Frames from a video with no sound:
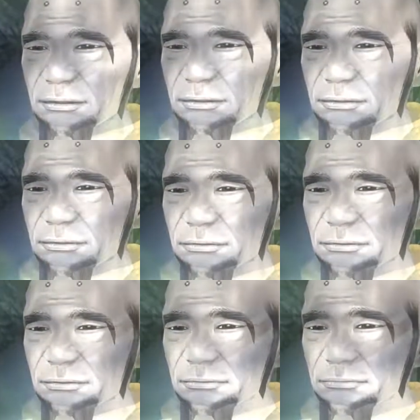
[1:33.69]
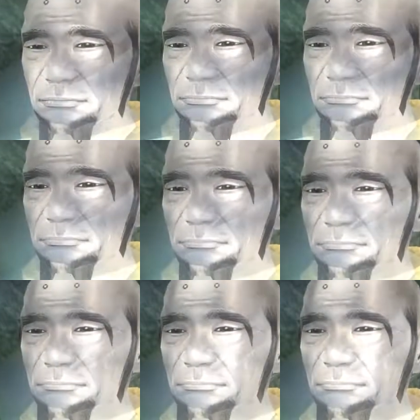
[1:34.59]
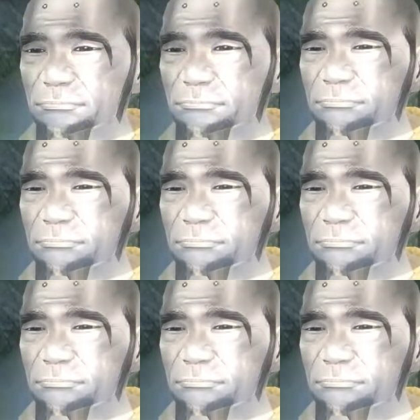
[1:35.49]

Or we could just stand here talking, I guess.